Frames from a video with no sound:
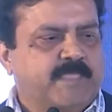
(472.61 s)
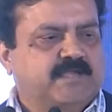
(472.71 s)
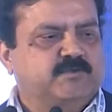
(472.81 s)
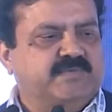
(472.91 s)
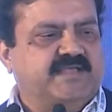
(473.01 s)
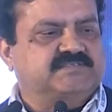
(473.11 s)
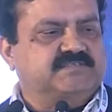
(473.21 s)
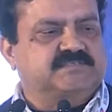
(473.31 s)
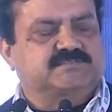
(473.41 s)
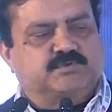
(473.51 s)
Alumni
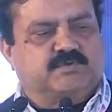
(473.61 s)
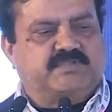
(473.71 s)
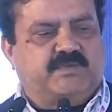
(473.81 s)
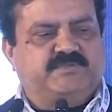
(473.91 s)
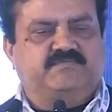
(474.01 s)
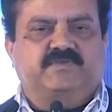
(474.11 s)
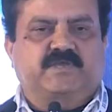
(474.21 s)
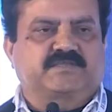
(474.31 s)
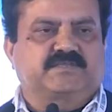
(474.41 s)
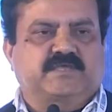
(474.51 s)
success story,
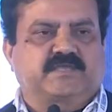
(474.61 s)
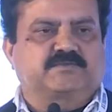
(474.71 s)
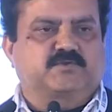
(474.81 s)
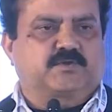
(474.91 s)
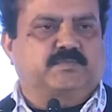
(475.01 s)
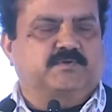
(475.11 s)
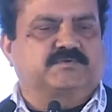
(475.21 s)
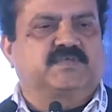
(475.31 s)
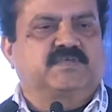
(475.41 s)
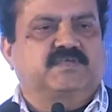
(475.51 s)
I can talk
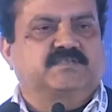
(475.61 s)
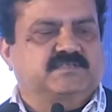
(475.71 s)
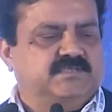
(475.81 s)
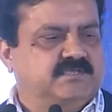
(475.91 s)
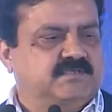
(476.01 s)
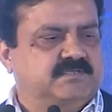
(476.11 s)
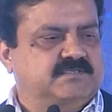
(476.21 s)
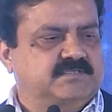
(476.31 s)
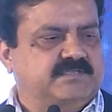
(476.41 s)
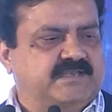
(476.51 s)
about it
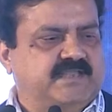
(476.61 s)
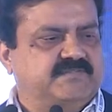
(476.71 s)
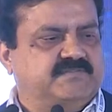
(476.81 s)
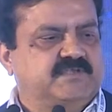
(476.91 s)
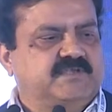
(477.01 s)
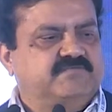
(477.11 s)
at length.